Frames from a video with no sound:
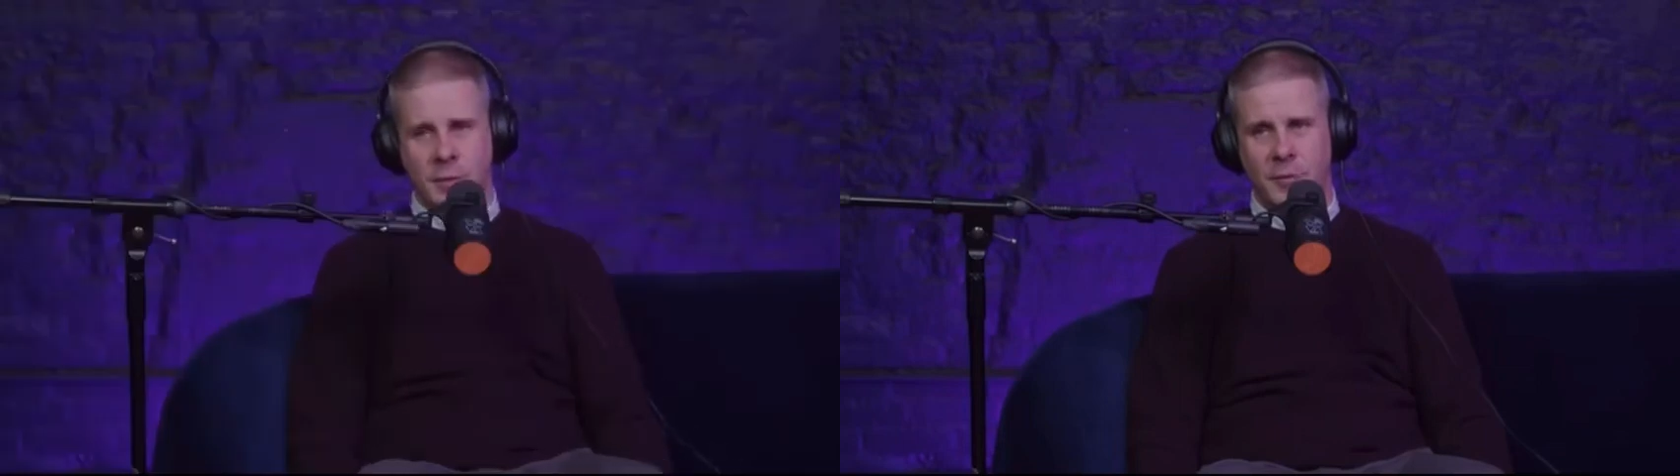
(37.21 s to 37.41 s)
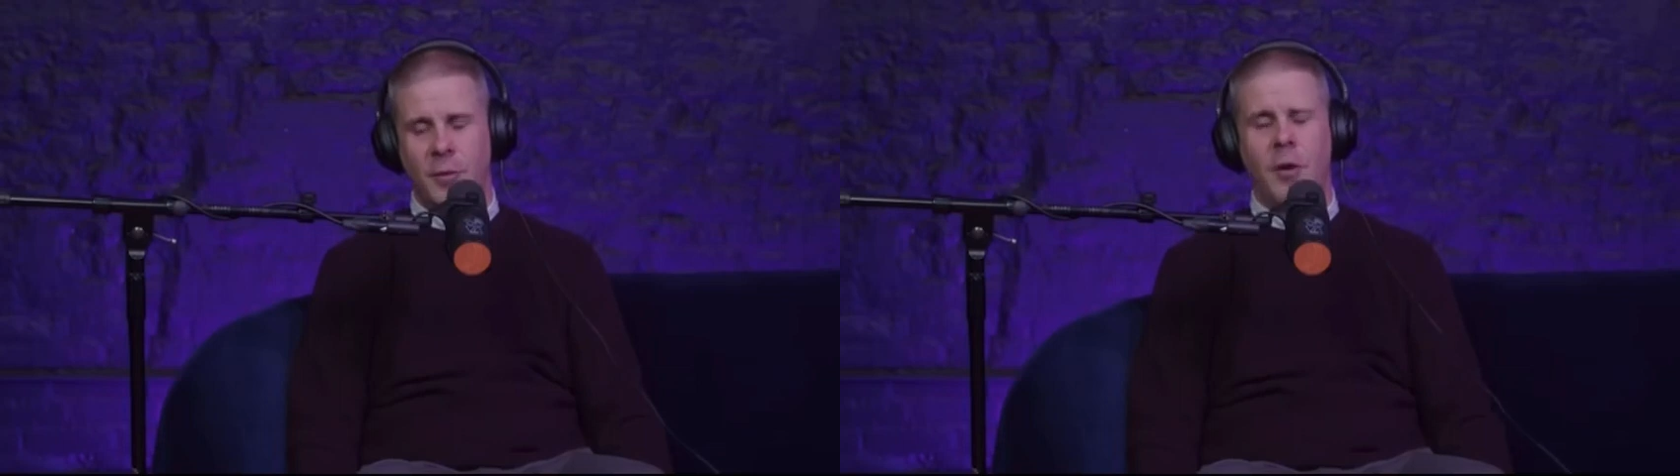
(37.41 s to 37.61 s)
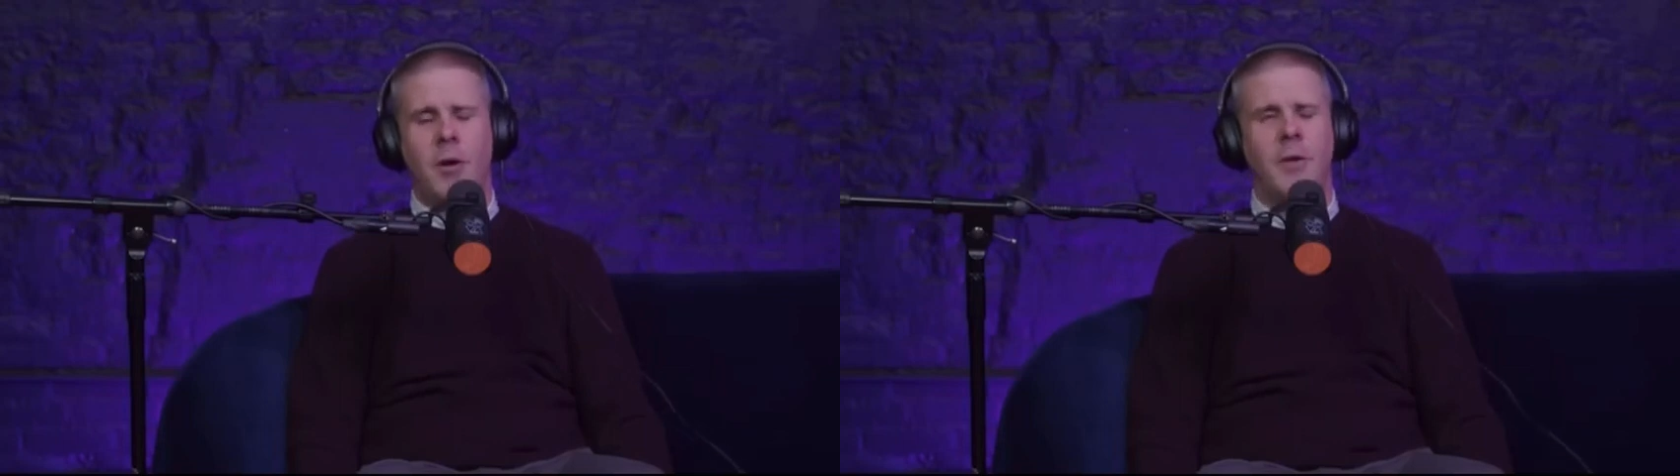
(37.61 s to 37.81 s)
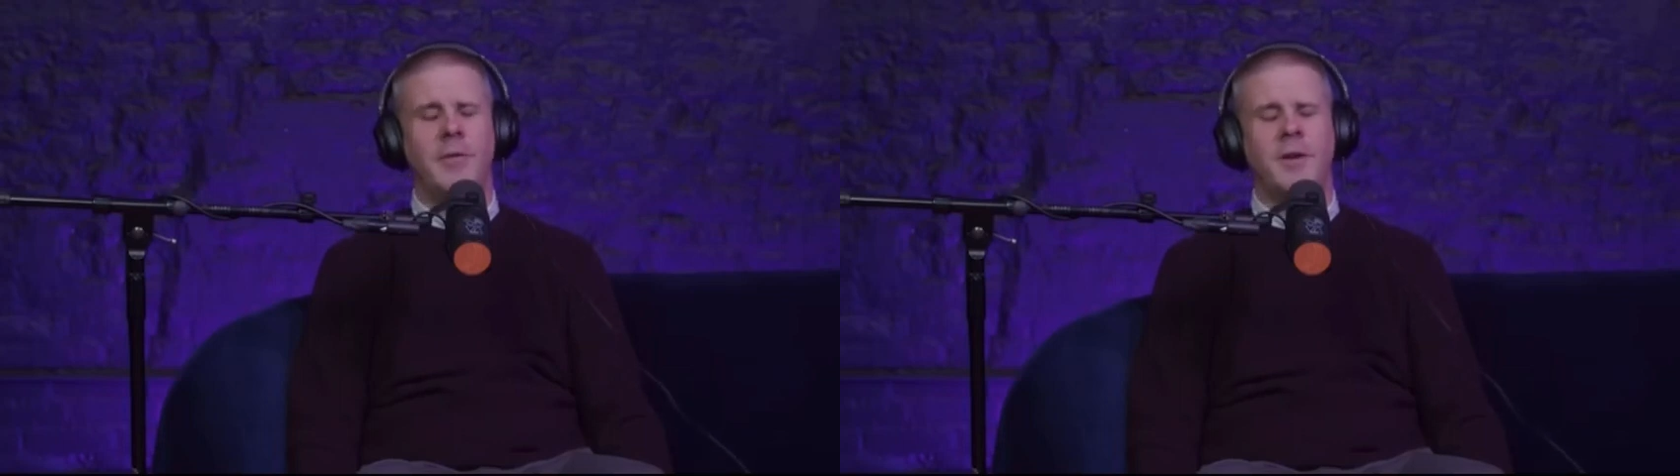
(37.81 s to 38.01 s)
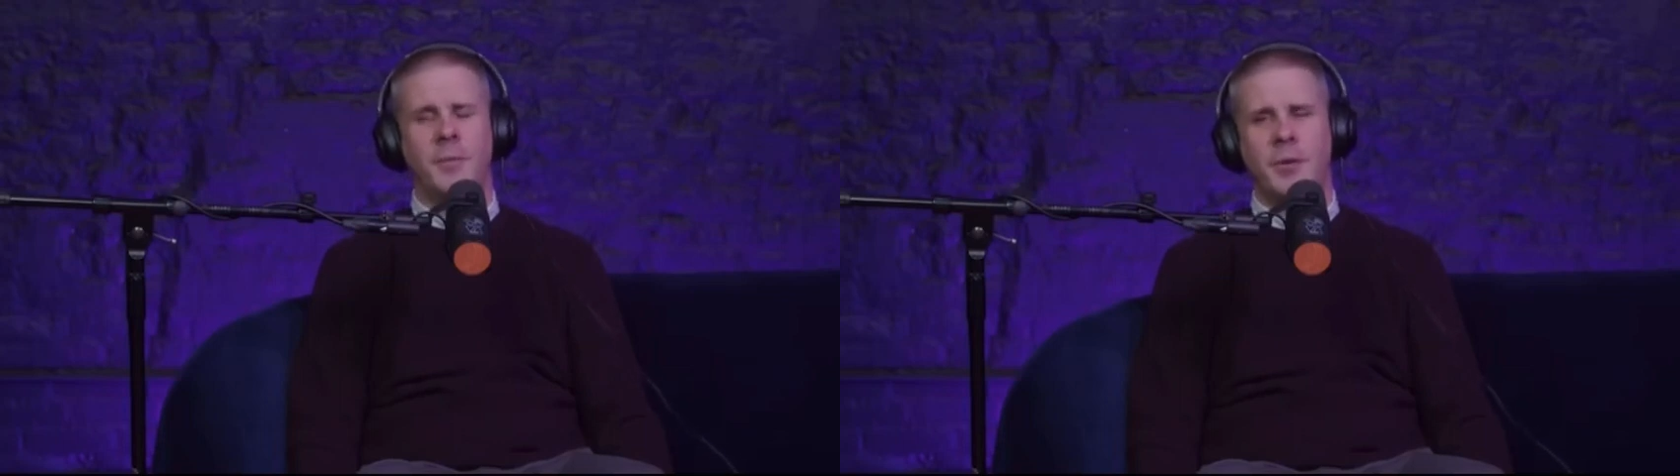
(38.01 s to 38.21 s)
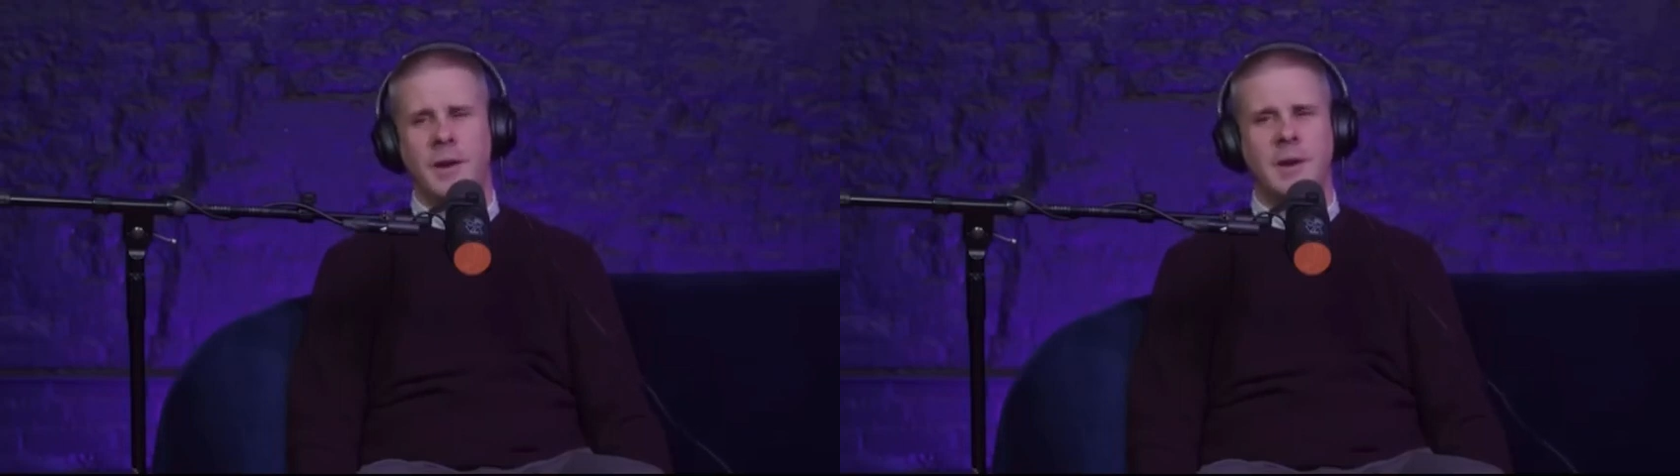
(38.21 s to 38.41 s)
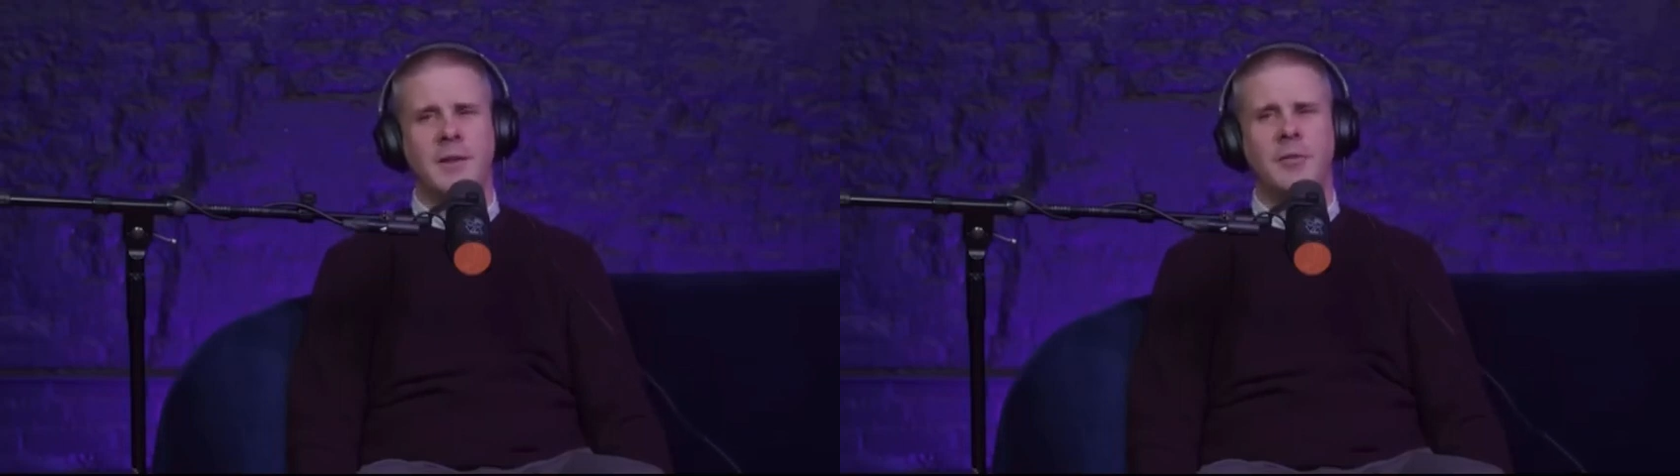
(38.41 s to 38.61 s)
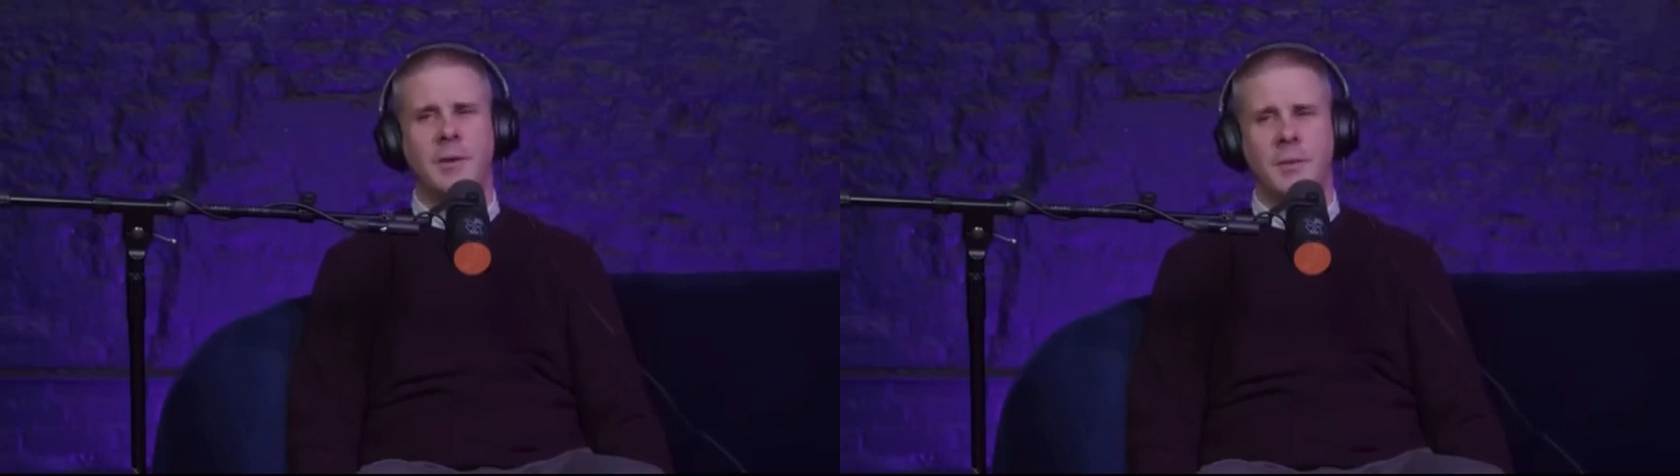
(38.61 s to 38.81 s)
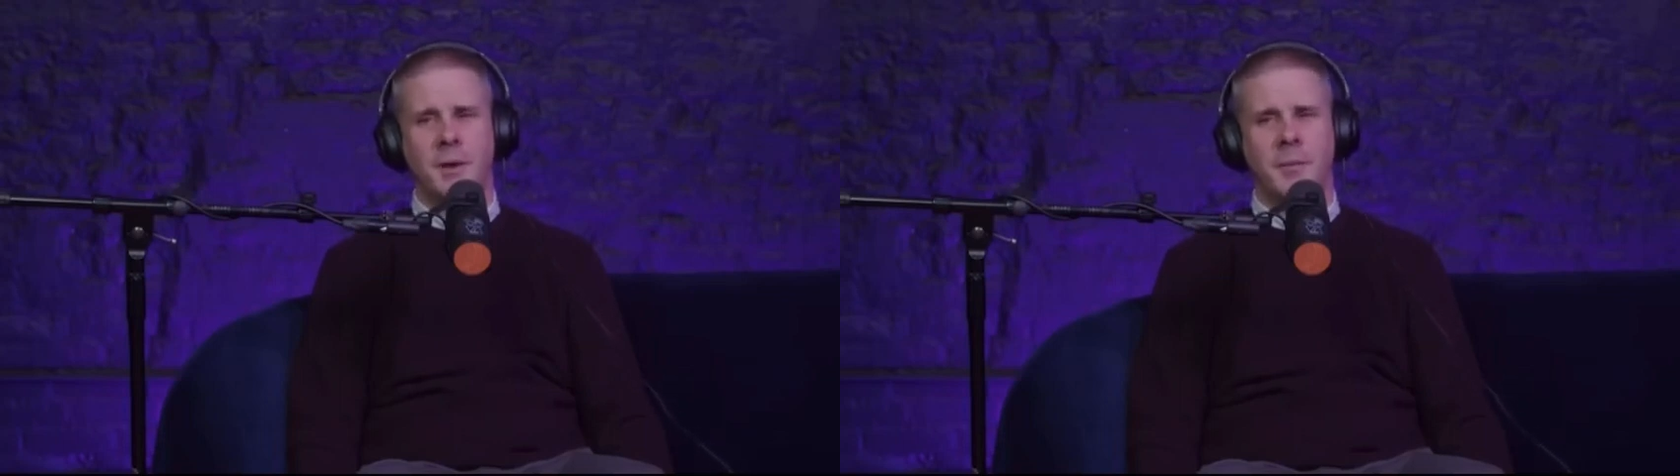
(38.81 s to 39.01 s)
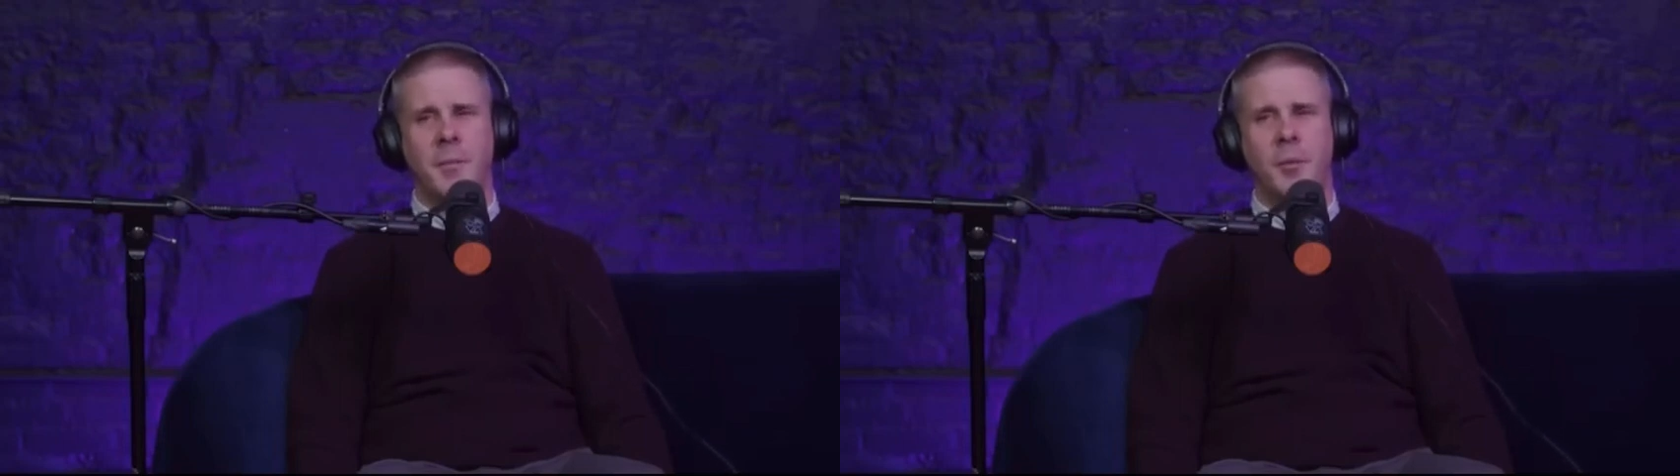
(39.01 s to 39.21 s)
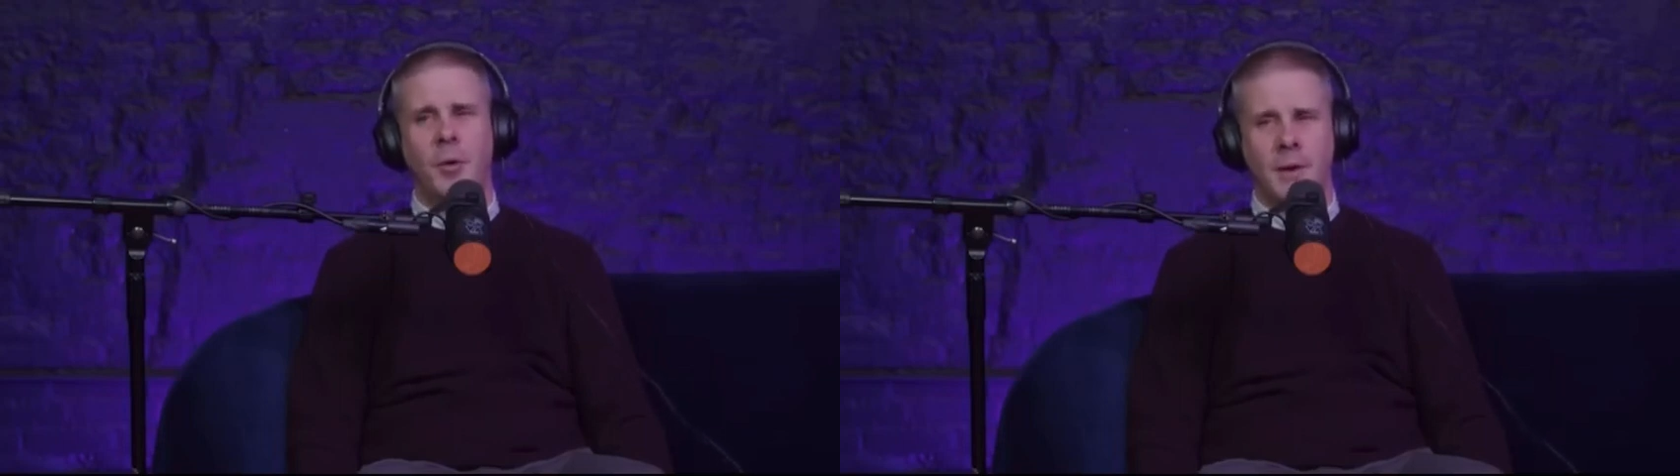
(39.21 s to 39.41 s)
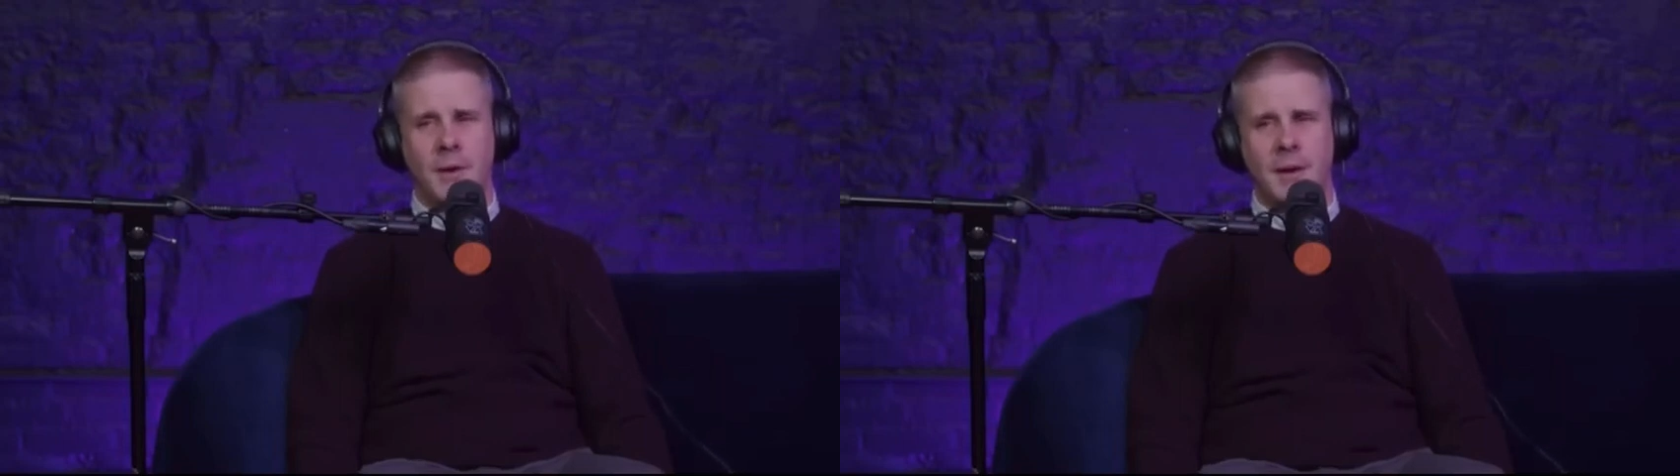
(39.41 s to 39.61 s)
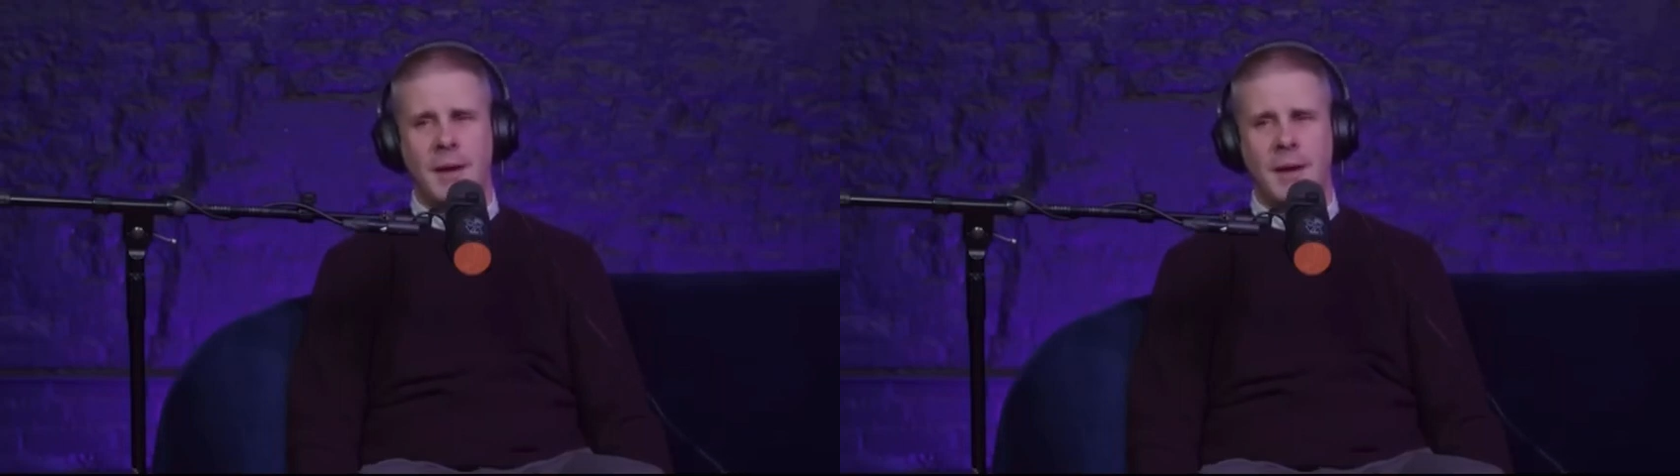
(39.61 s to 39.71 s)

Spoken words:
For all of the complaining and screaming about polling,